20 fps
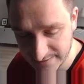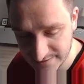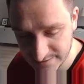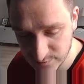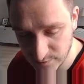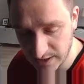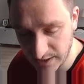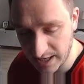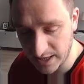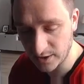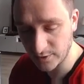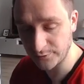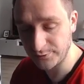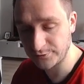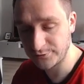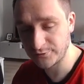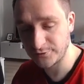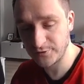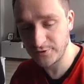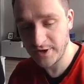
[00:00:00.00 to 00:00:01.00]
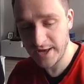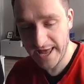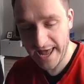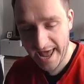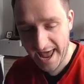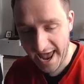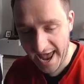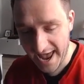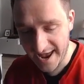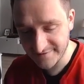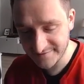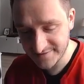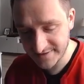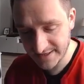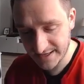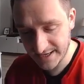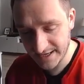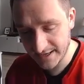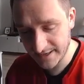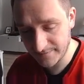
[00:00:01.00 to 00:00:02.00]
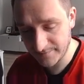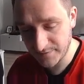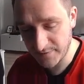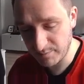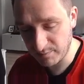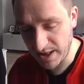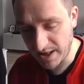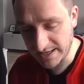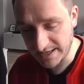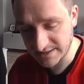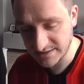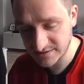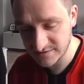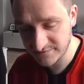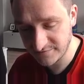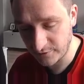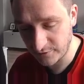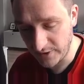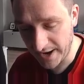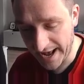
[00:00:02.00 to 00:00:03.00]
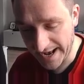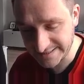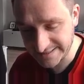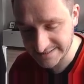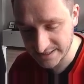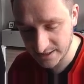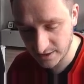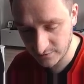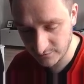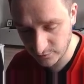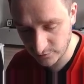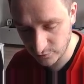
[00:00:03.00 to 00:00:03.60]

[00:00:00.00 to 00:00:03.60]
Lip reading: this will allow you to have the plugins for Excel